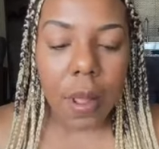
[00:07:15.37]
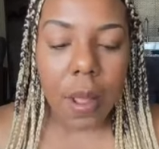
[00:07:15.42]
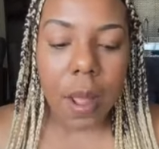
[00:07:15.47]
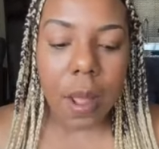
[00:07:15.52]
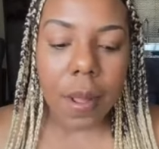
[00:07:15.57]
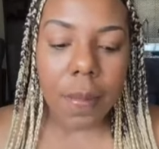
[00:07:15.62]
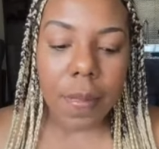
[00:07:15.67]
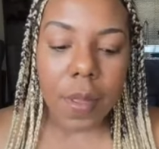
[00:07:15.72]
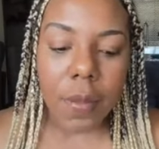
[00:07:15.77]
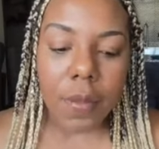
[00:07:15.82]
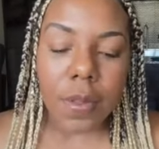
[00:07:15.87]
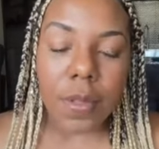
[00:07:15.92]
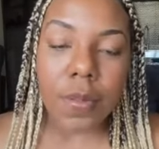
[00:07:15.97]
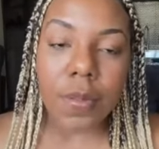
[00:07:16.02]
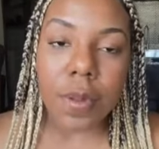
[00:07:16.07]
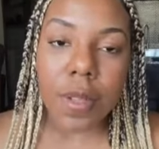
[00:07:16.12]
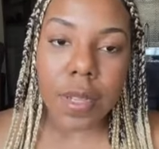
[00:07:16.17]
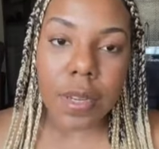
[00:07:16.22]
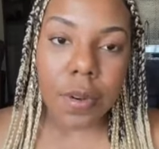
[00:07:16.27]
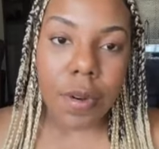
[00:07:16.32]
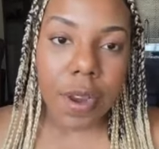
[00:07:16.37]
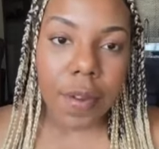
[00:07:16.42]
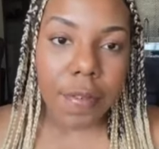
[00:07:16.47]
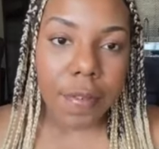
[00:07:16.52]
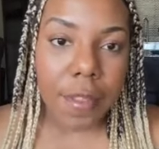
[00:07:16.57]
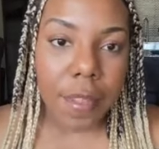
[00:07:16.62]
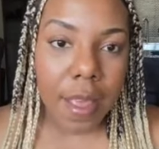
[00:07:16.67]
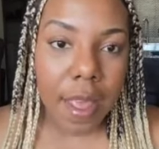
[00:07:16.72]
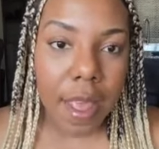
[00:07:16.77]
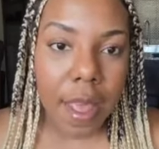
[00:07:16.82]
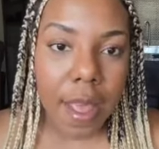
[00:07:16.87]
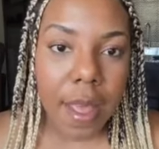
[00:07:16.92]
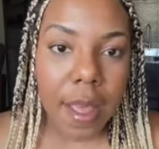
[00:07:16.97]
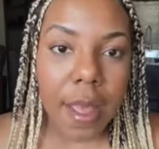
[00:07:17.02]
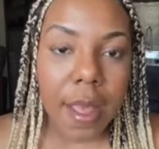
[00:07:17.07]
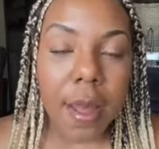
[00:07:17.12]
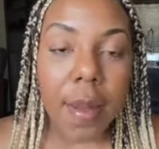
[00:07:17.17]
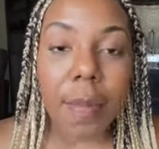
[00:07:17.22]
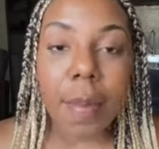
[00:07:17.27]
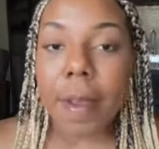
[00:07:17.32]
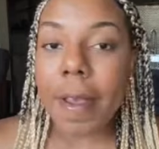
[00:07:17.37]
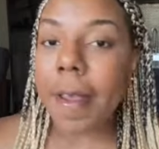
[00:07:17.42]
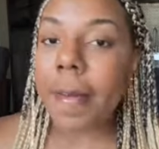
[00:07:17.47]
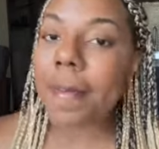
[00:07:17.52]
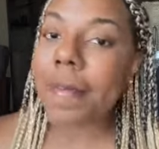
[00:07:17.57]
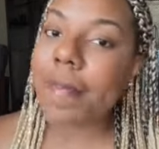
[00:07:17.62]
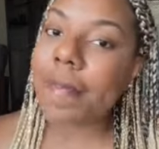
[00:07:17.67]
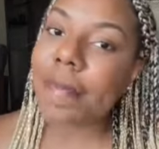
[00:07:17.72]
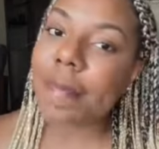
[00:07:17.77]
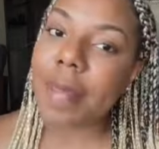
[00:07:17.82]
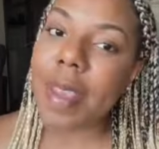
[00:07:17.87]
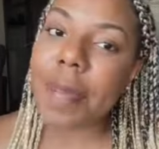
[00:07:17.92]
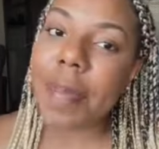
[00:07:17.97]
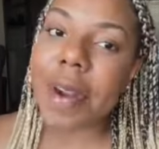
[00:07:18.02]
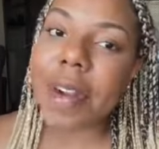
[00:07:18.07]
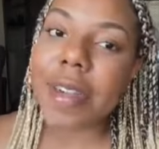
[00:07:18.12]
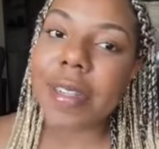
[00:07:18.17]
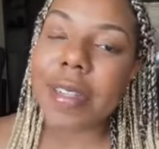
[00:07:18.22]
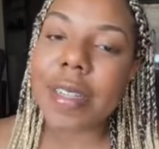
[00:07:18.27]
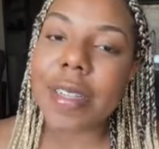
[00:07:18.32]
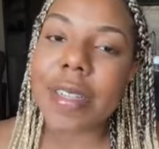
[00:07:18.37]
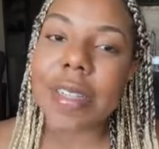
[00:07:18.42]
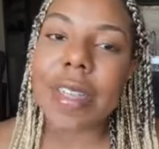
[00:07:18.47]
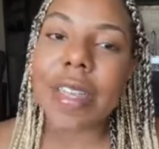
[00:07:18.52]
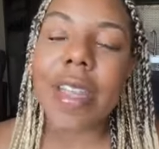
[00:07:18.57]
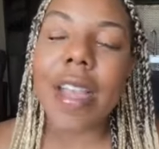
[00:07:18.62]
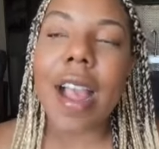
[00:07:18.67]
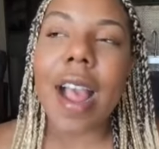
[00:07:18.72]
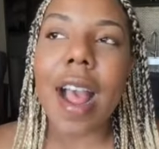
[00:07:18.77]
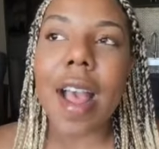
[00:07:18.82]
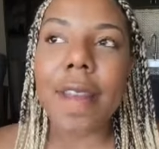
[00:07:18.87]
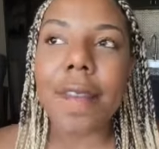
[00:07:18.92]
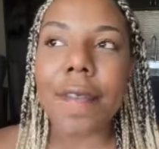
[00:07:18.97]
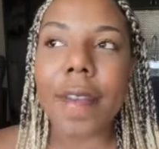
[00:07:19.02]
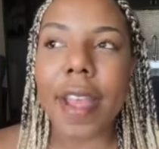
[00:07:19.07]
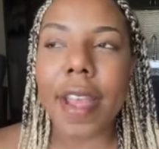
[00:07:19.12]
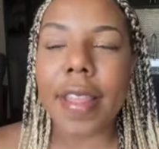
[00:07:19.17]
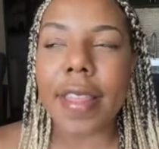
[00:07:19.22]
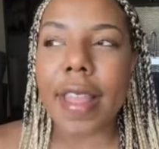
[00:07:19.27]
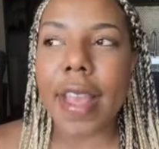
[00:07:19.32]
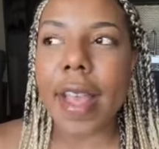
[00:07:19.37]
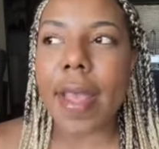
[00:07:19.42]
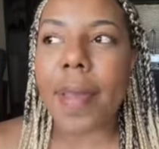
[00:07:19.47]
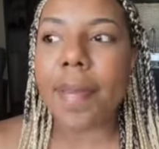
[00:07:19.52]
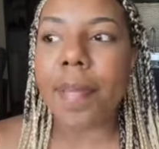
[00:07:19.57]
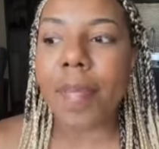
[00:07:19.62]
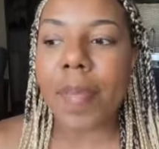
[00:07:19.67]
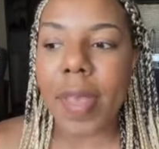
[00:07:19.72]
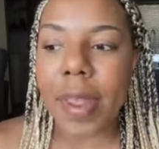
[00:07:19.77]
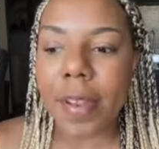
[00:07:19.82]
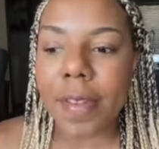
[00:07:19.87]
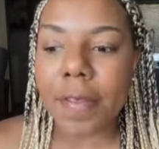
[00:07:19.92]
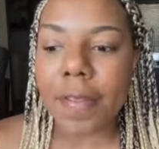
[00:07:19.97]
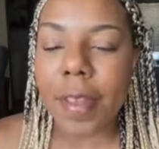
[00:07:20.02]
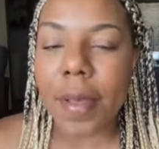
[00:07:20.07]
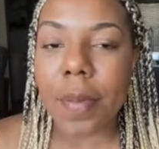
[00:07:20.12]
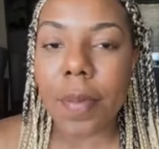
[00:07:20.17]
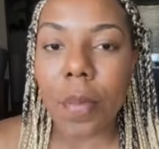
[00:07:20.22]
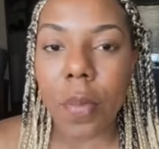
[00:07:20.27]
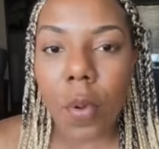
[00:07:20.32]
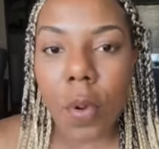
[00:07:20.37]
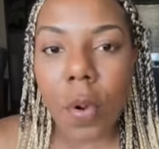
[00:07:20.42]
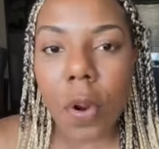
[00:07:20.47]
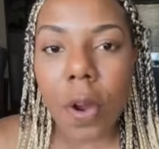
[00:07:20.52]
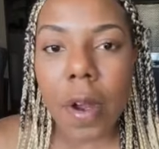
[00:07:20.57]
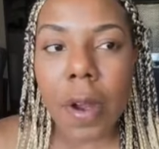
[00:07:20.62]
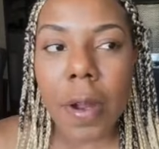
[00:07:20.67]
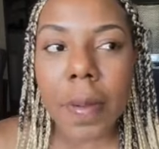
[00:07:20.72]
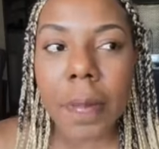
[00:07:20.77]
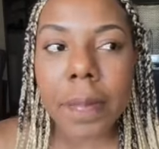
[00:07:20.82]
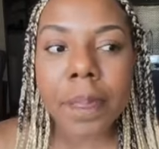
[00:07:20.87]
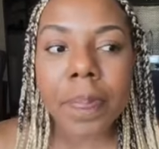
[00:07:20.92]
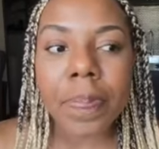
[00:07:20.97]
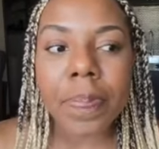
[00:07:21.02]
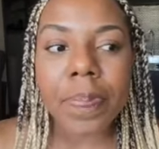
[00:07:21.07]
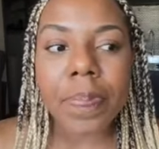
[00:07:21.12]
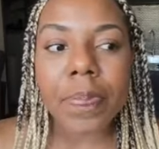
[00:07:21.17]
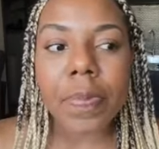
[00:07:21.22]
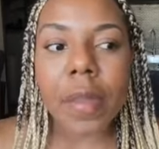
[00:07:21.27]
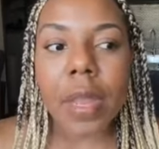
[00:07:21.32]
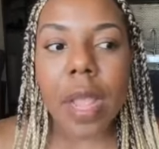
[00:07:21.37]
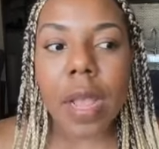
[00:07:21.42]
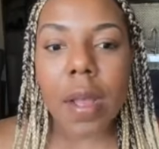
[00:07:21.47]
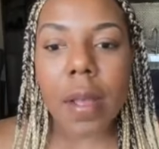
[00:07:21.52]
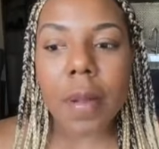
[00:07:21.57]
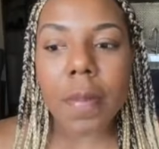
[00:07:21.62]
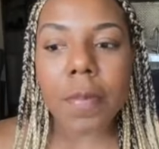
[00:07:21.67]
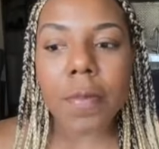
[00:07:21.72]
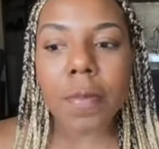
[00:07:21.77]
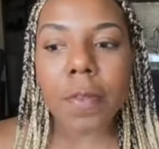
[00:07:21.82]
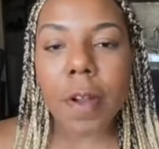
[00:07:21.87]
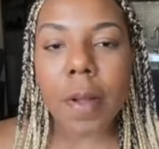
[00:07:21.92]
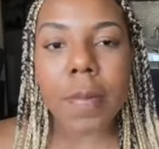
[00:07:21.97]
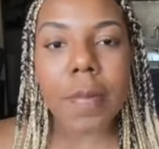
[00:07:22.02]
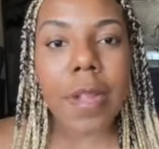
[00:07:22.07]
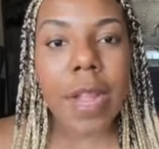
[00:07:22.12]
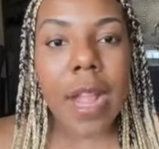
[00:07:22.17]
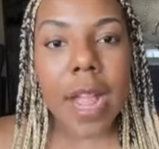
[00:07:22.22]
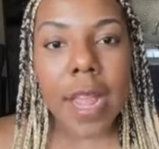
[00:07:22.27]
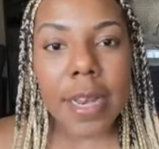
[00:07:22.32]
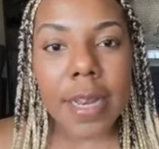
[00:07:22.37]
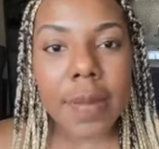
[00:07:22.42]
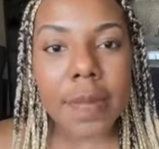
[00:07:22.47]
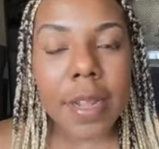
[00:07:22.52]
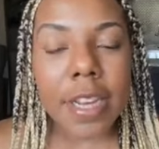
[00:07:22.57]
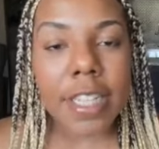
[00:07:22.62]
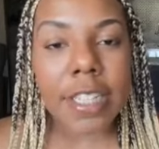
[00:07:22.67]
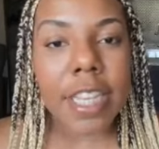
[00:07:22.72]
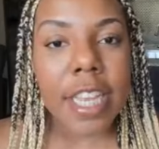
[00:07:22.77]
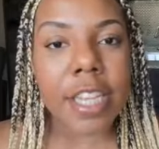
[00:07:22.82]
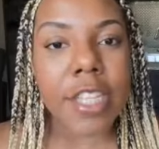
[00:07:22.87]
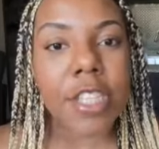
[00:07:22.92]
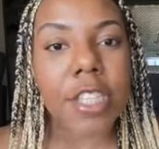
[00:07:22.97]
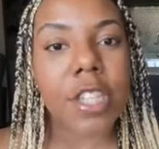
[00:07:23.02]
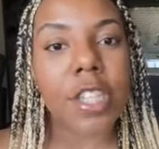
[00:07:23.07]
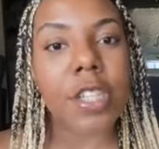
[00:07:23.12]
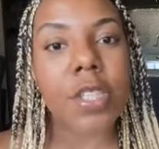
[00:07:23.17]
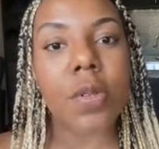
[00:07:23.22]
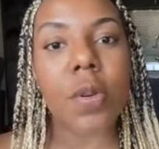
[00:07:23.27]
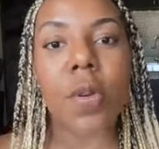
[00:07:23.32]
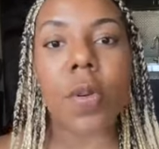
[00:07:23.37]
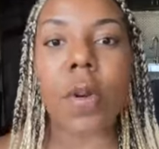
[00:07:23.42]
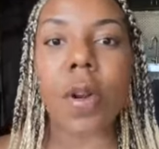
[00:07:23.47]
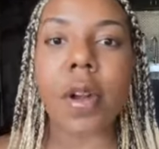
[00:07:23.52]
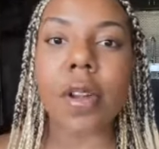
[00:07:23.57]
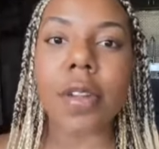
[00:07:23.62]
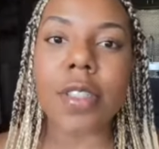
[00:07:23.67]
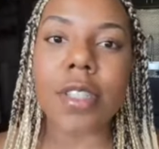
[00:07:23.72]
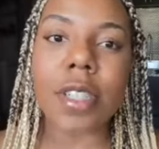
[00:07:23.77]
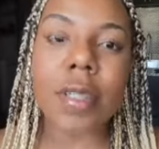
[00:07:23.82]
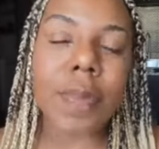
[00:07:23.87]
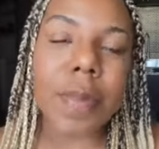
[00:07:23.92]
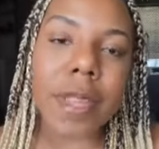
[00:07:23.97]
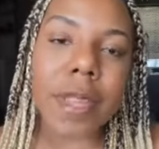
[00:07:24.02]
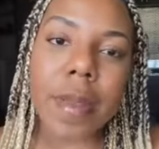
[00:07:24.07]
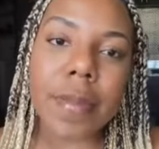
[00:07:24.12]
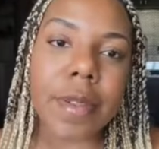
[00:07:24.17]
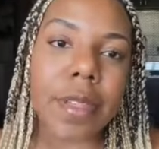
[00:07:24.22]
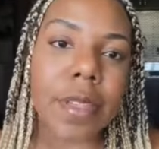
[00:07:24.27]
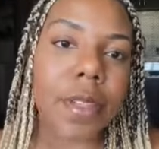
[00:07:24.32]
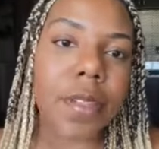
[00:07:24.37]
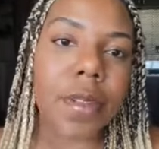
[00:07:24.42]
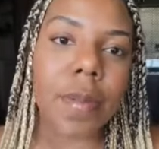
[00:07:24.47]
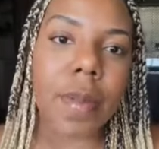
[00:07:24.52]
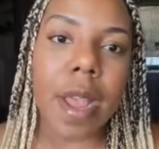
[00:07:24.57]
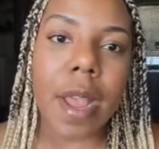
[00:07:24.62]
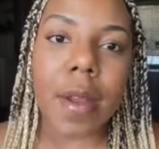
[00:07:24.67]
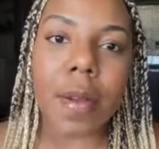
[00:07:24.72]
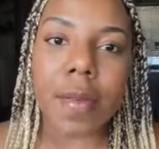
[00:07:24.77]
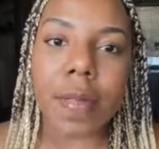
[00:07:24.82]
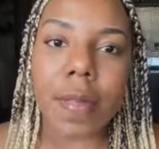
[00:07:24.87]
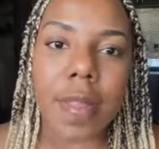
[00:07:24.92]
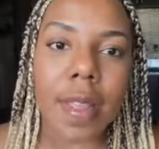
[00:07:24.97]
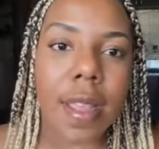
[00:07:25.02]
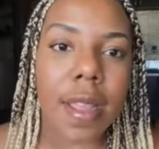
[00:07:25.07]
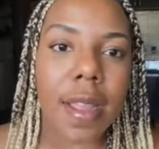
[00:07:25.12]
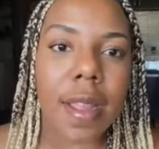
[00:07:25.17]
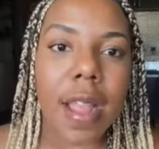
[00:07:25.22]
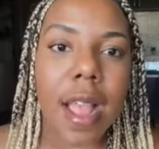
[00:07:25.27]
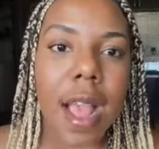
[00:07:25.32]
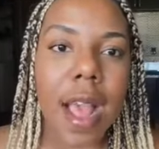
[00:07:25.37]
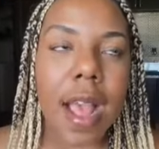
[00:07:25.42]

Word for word: Um, it was really great for that. But me personally, I find that I benefit more um, from guided meditations or just being able to do my own thing.